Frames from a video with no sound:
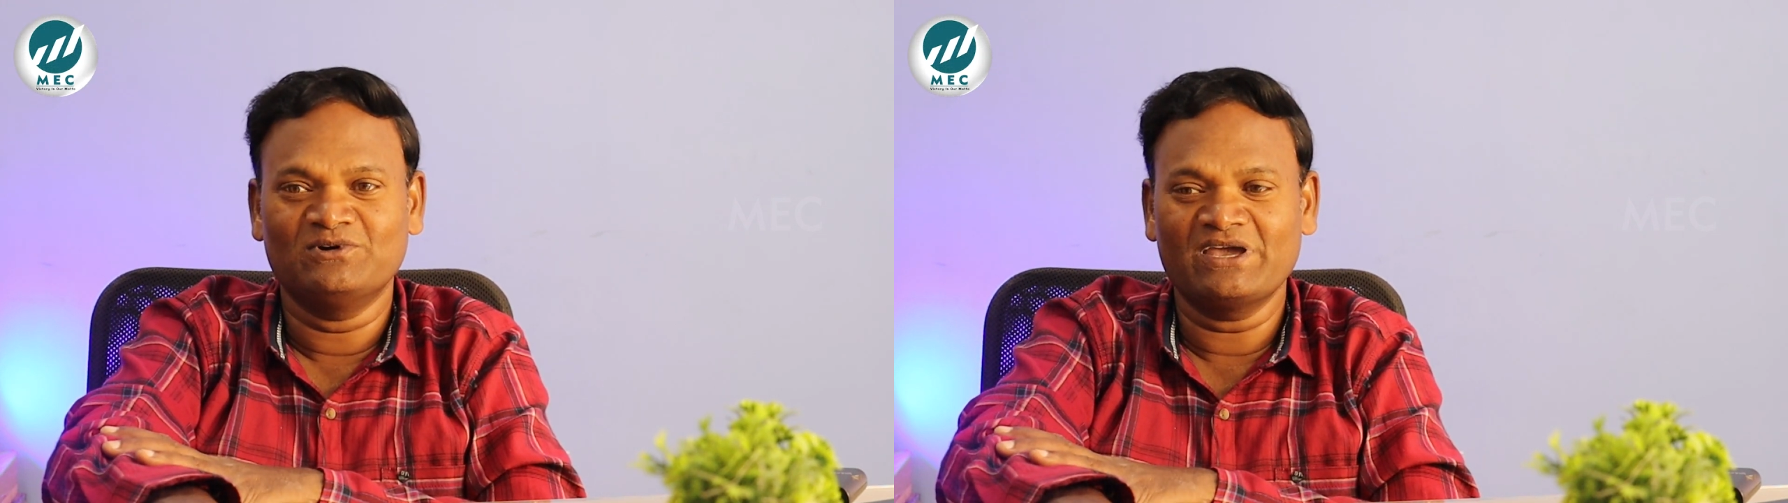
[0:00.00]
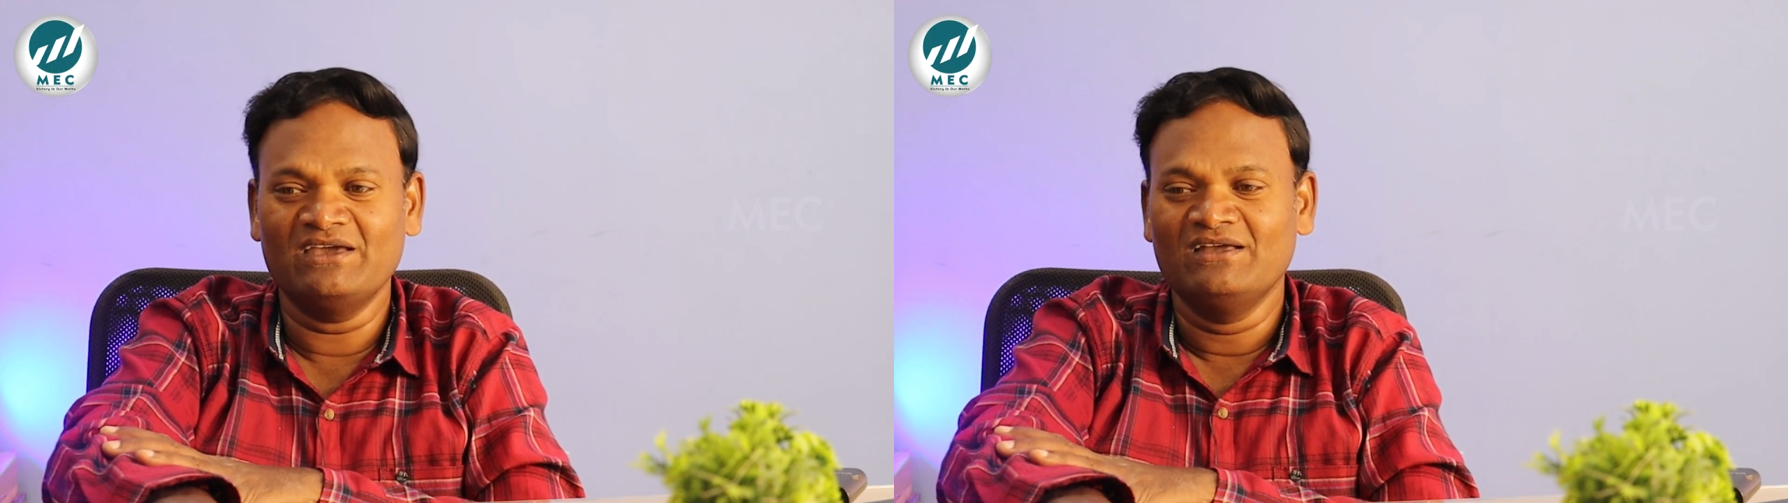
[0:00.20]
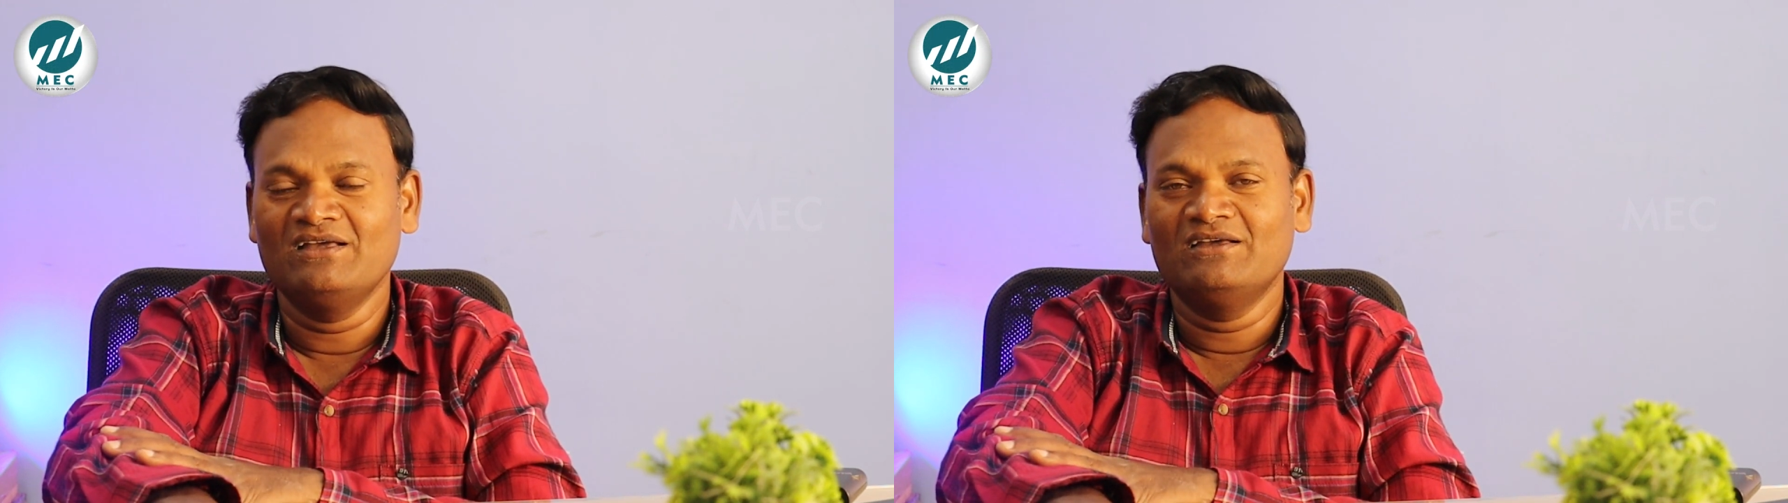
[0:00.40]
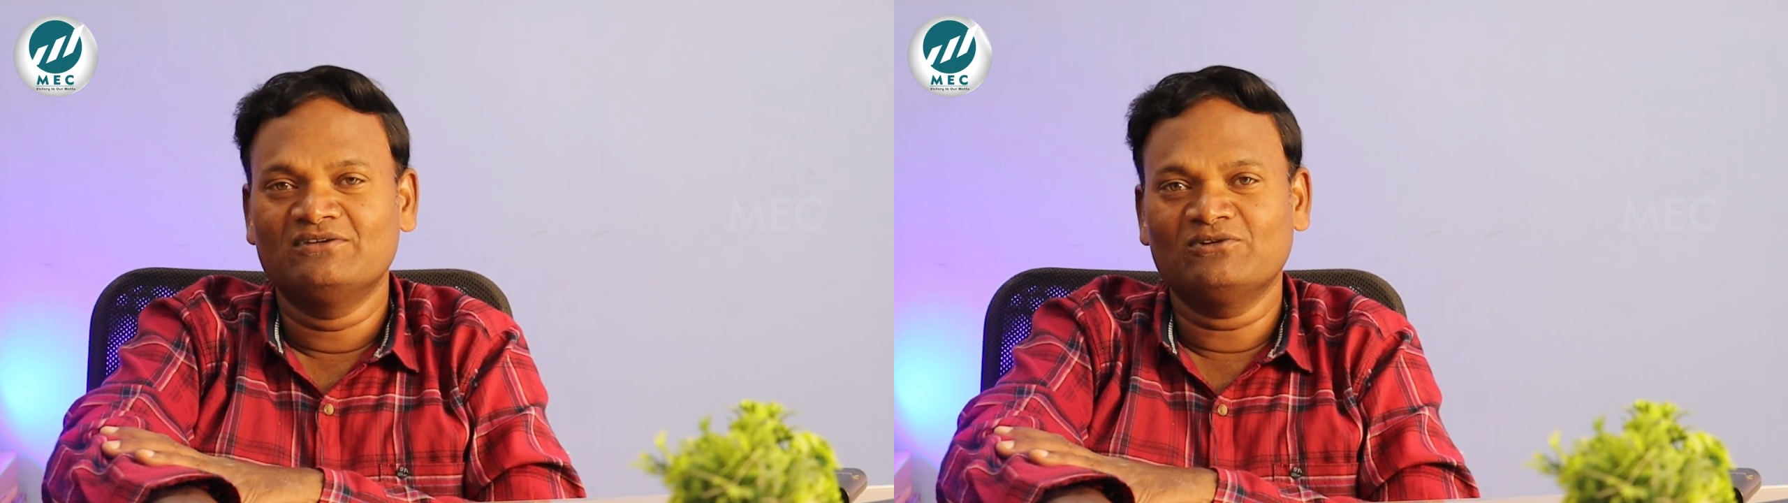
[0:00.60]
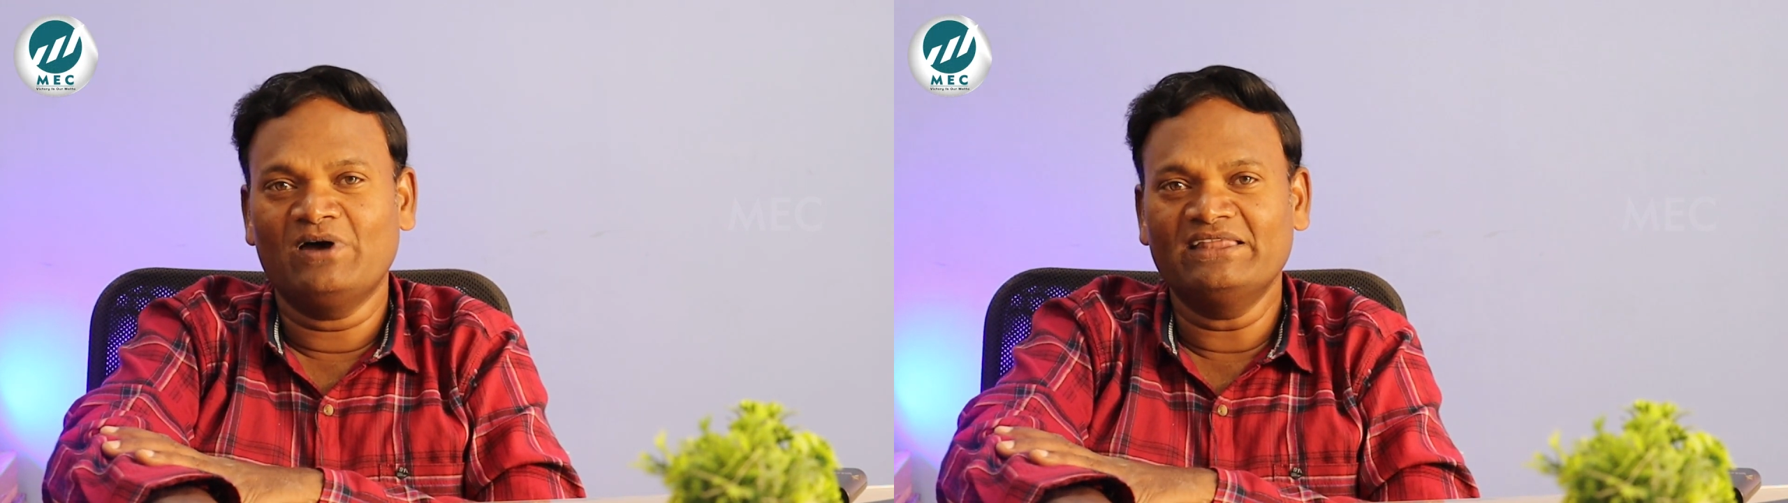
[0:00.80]
Okay,
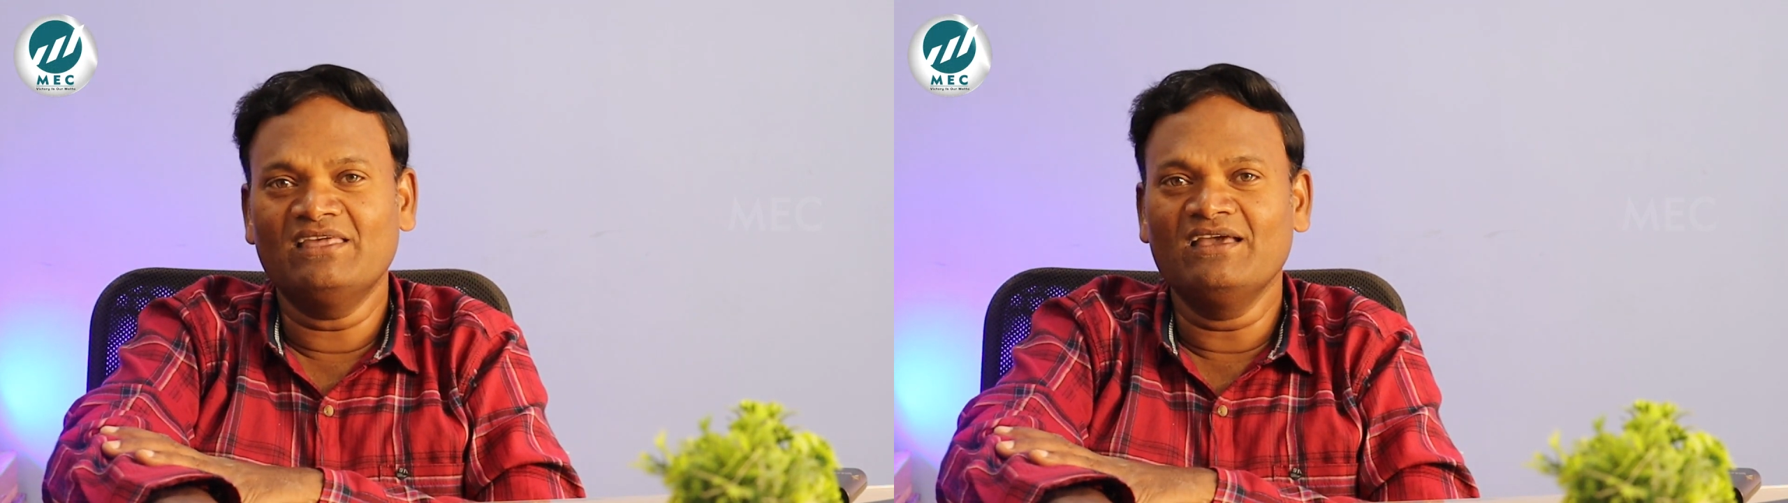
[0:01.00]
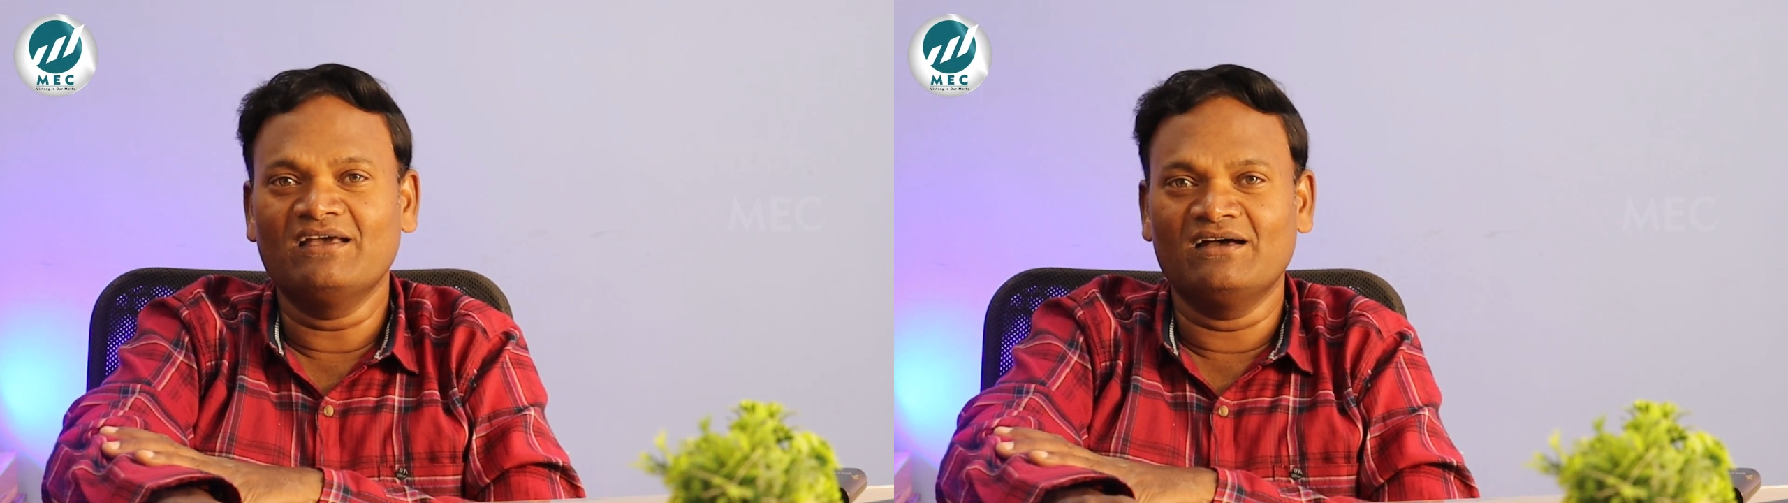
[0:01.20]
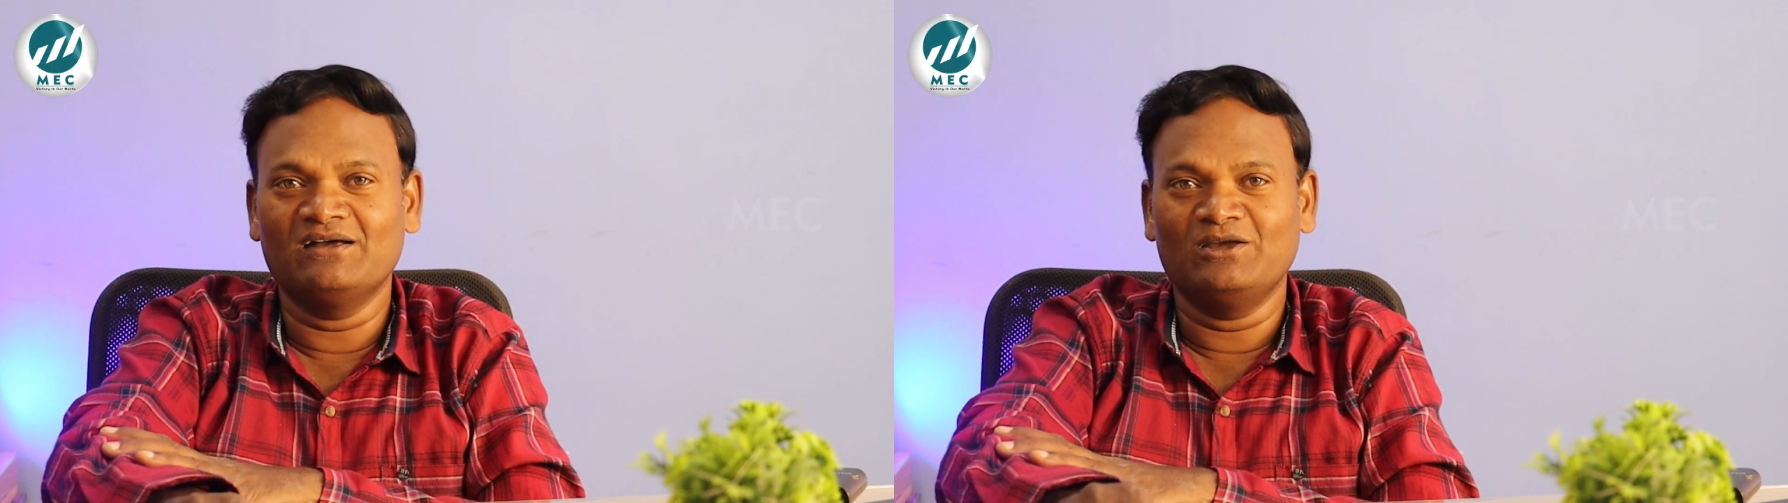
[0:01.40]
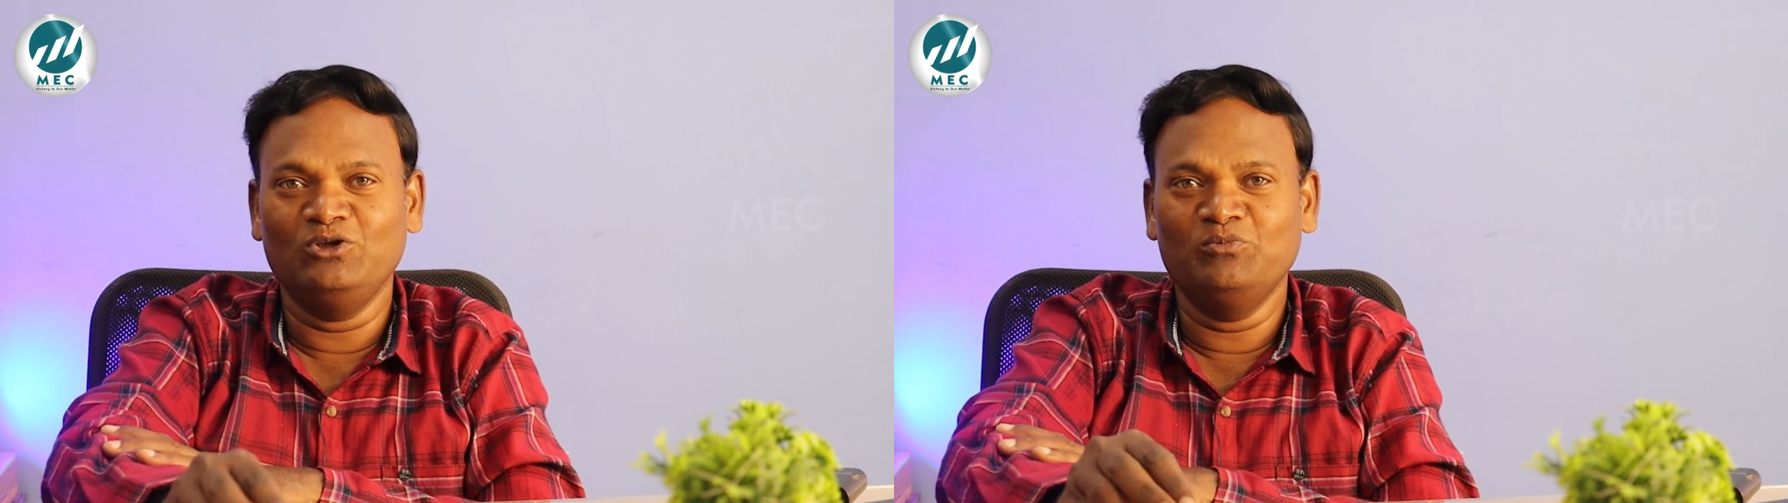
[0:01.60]
so I think uh,